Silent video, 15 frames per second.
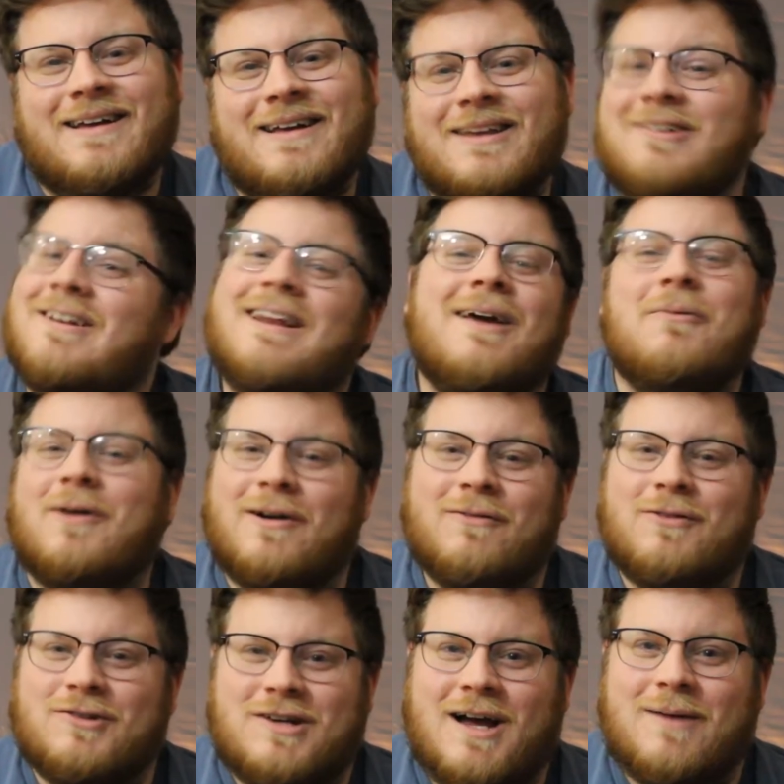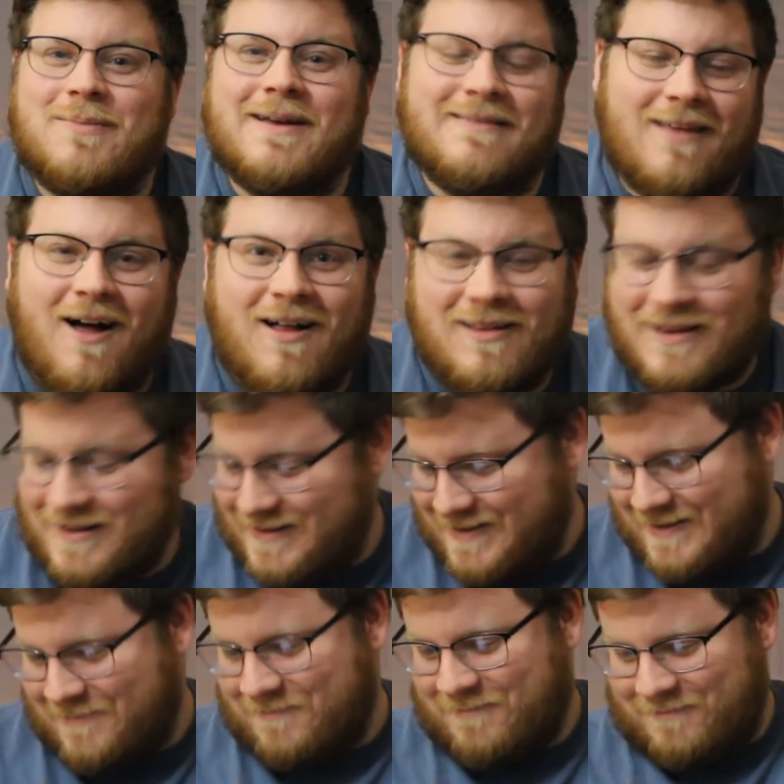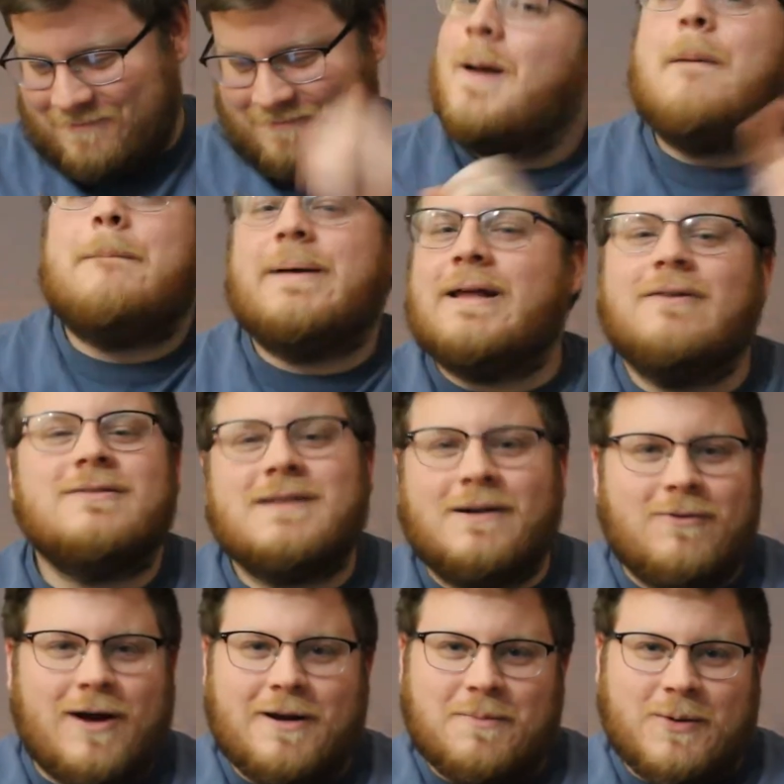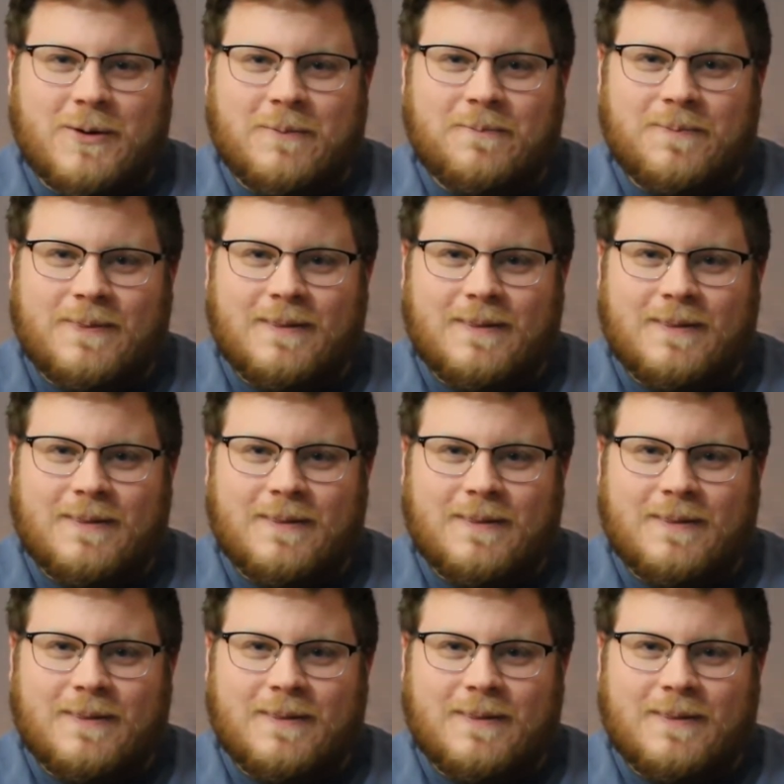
You did a wonderful job as Collins. But he was incredible.